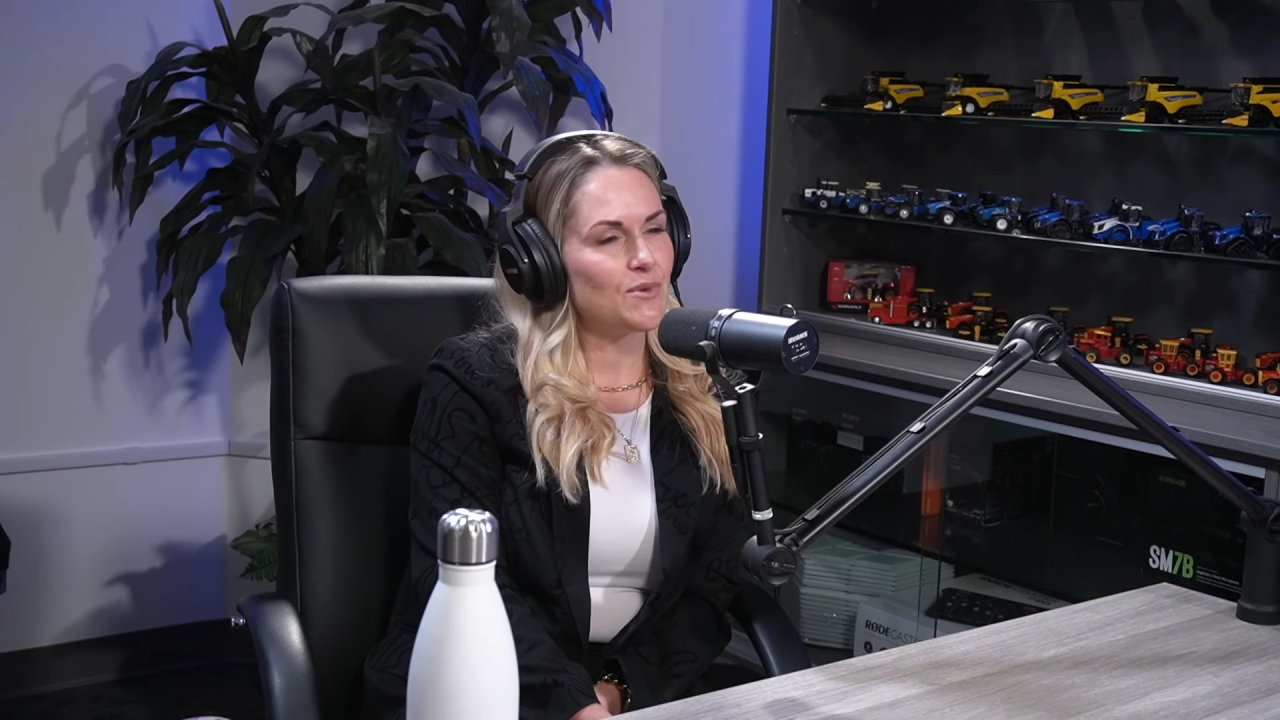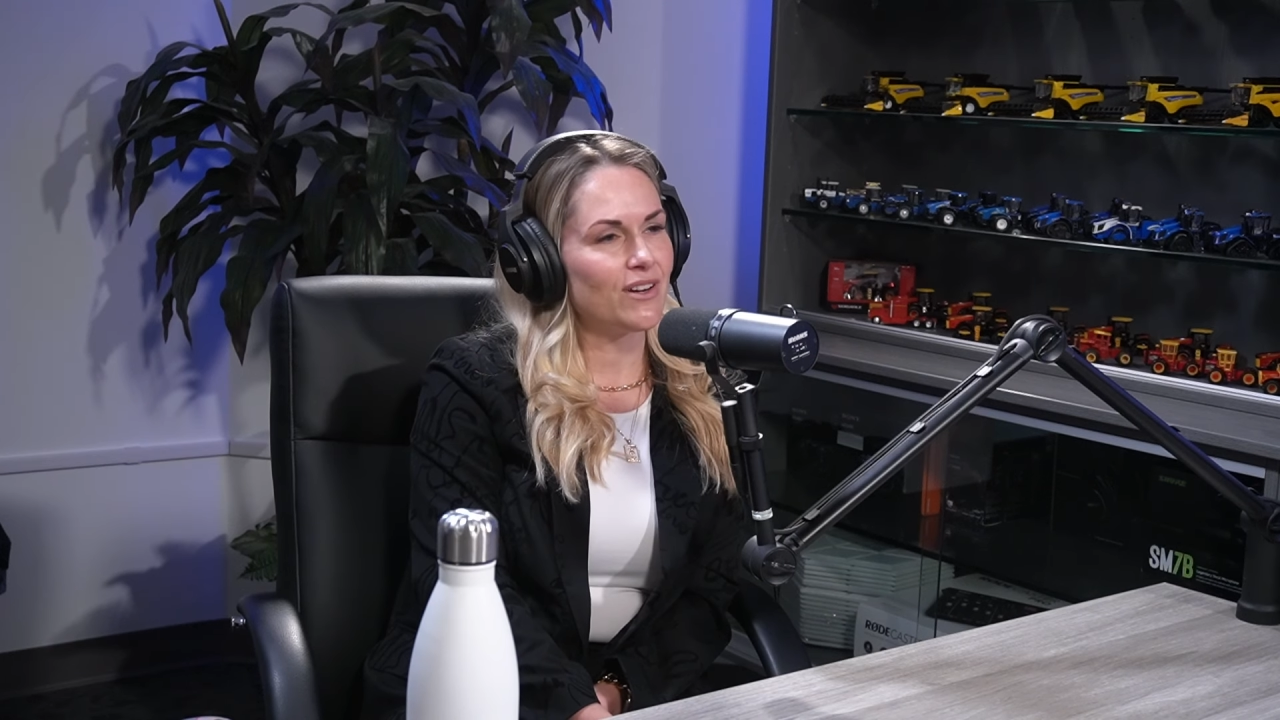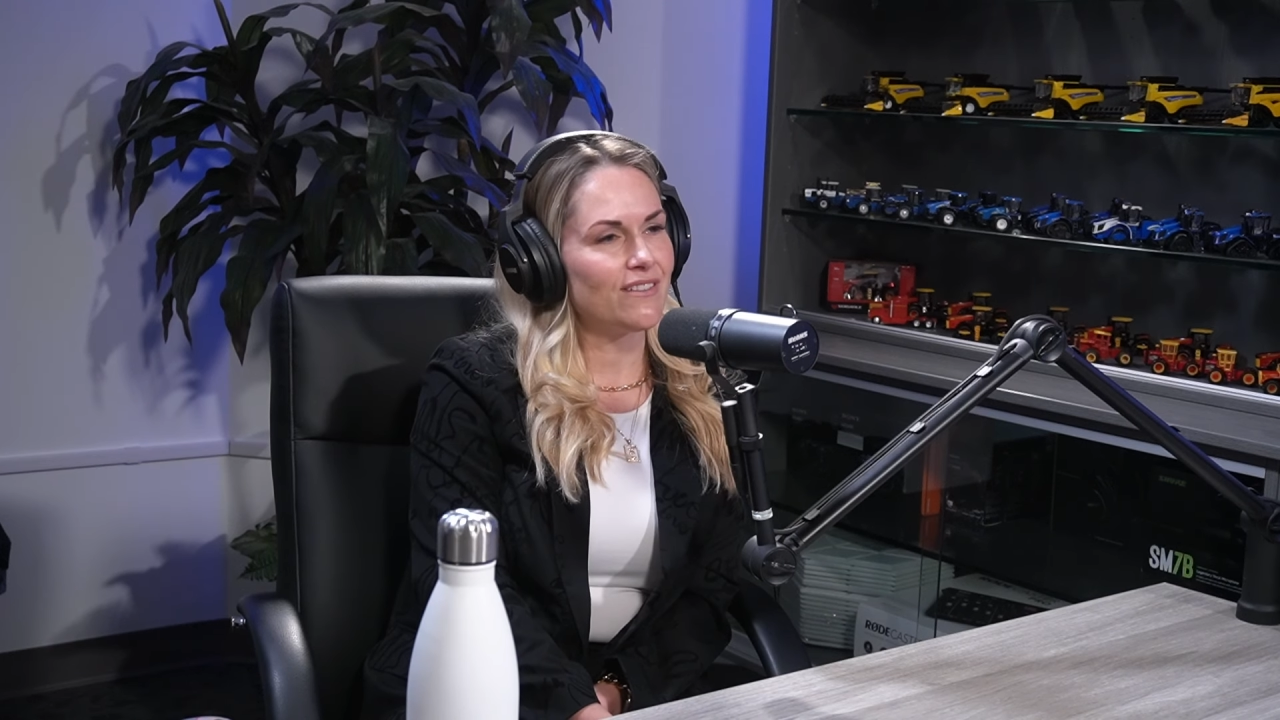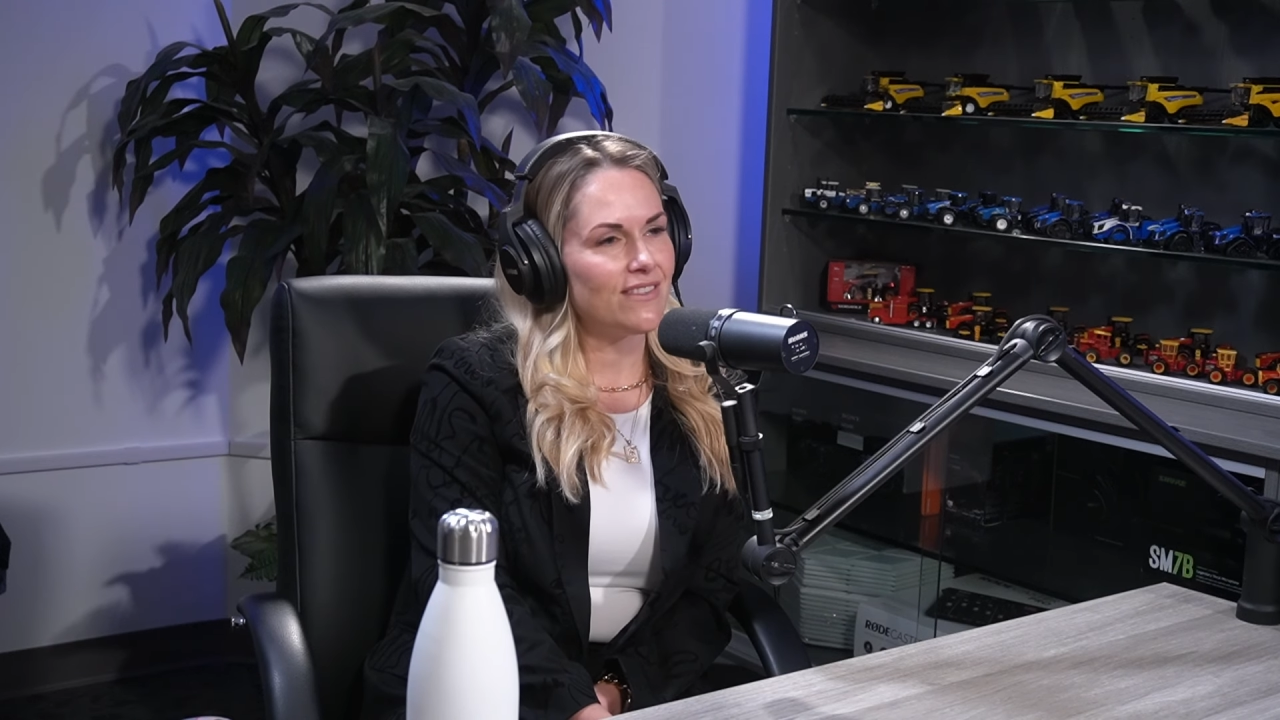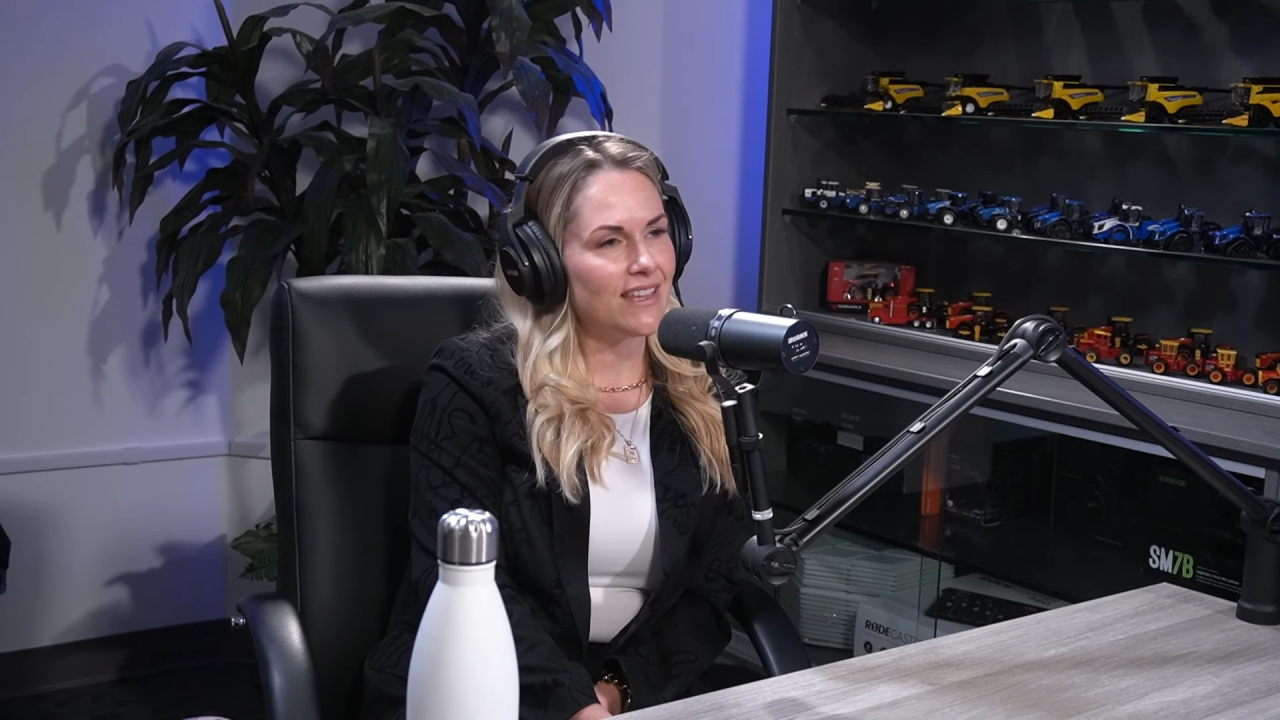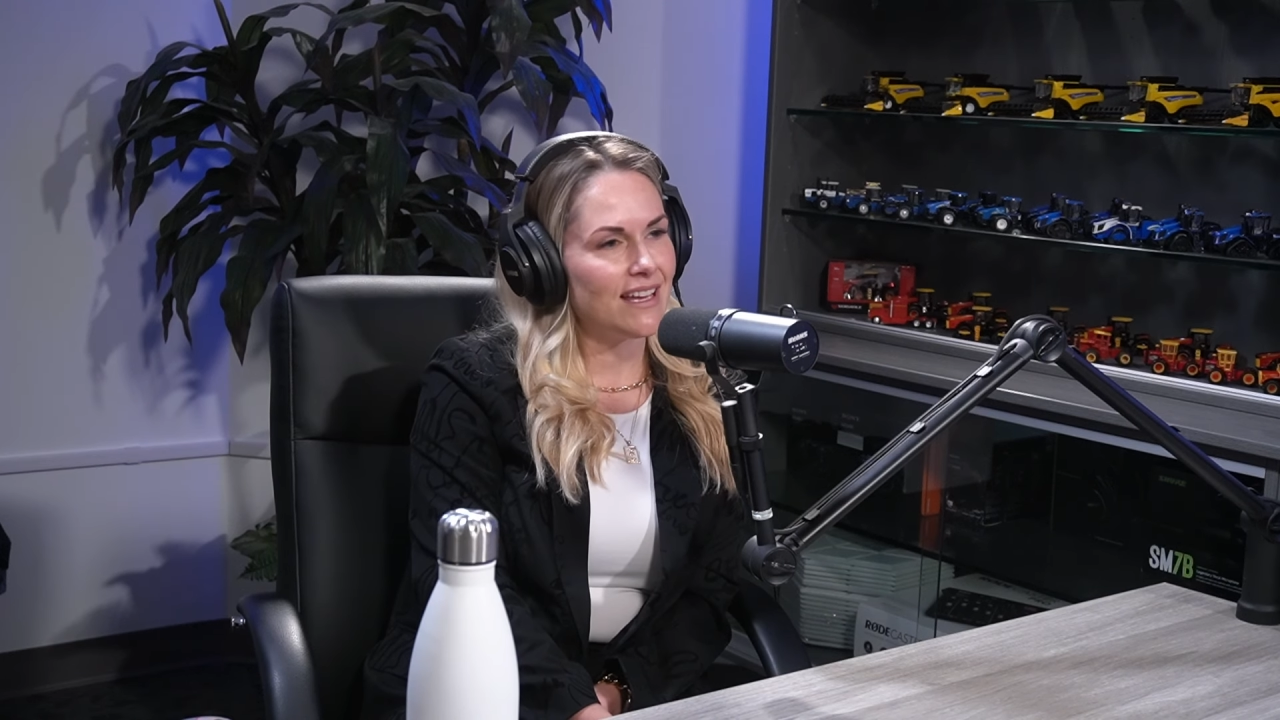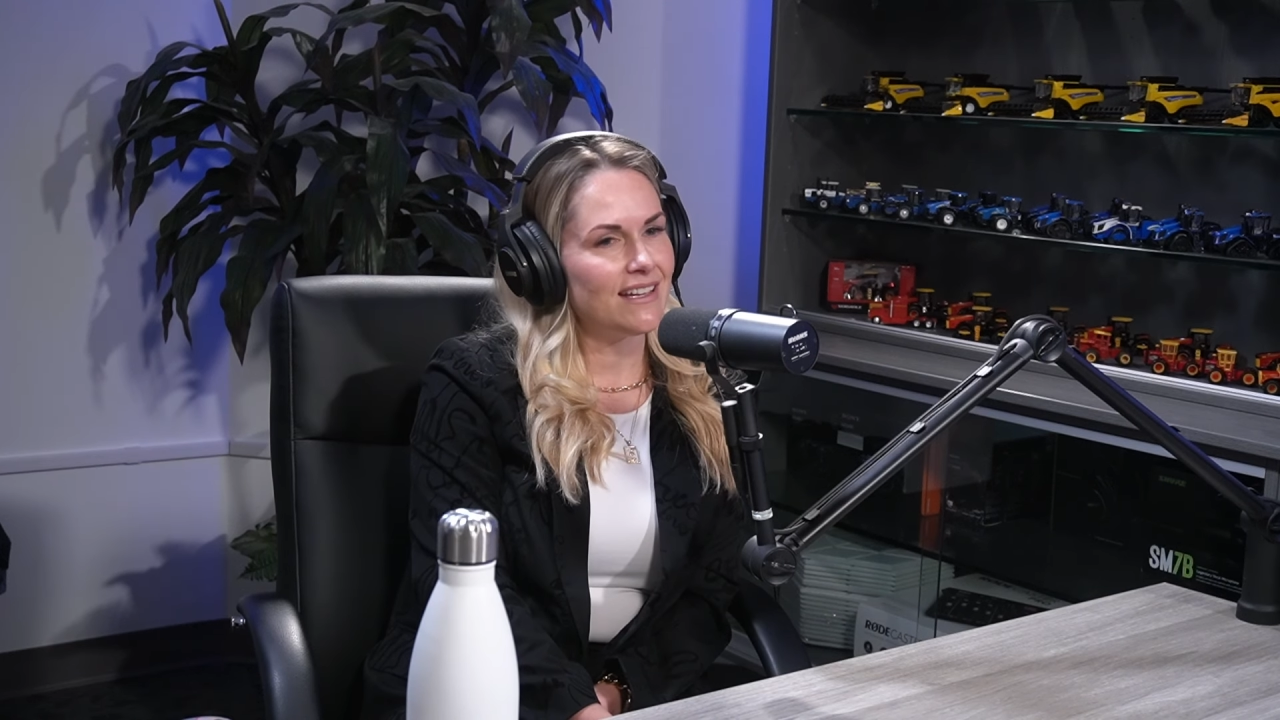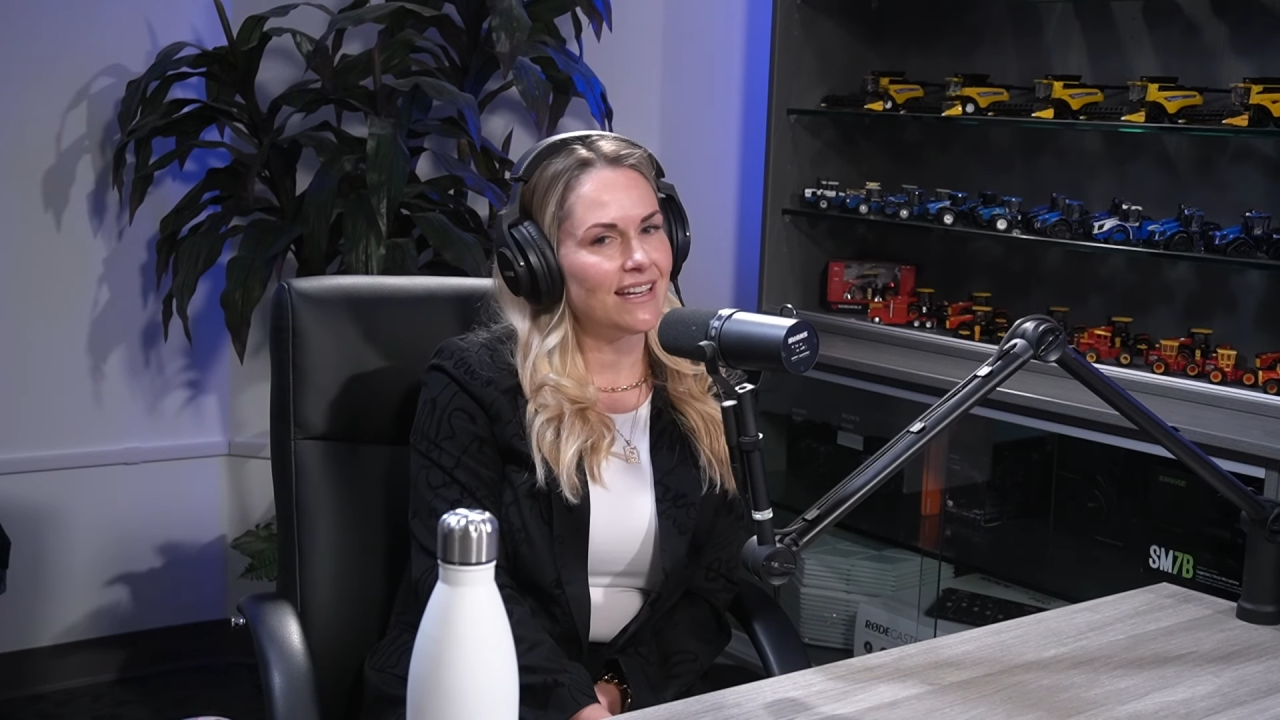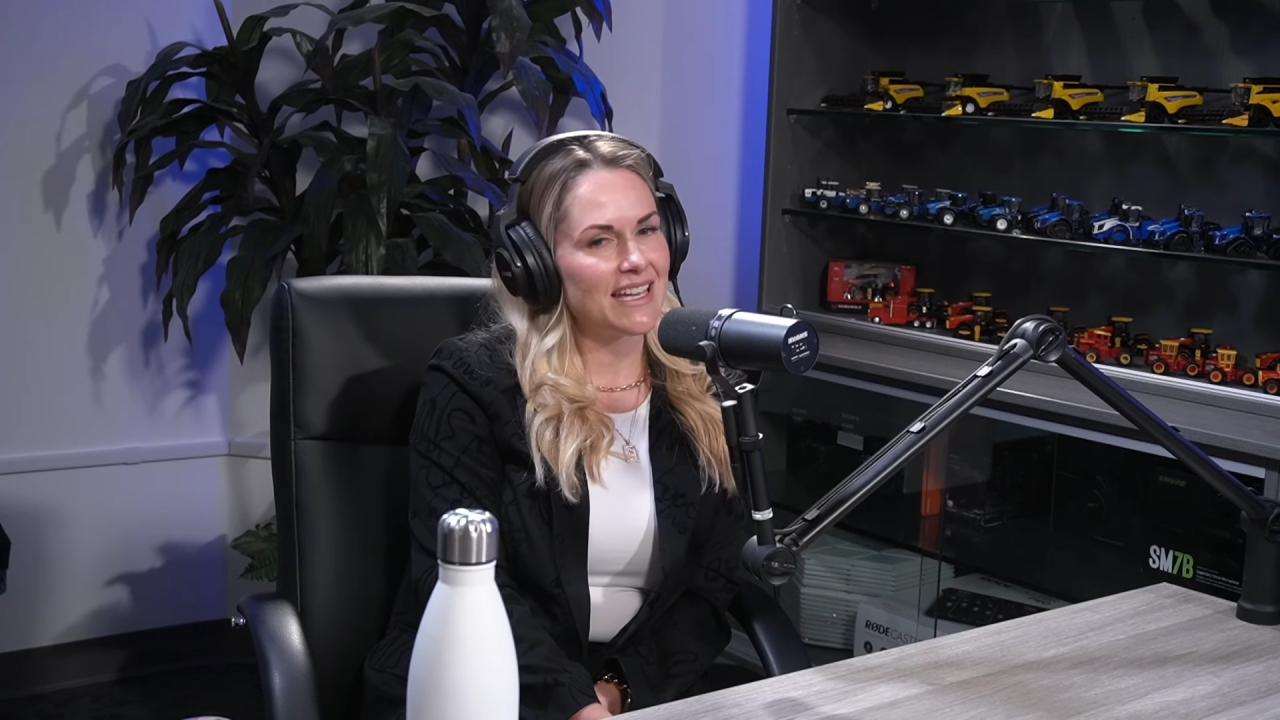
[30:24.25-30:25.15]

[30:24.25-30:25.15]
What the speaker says: more of the,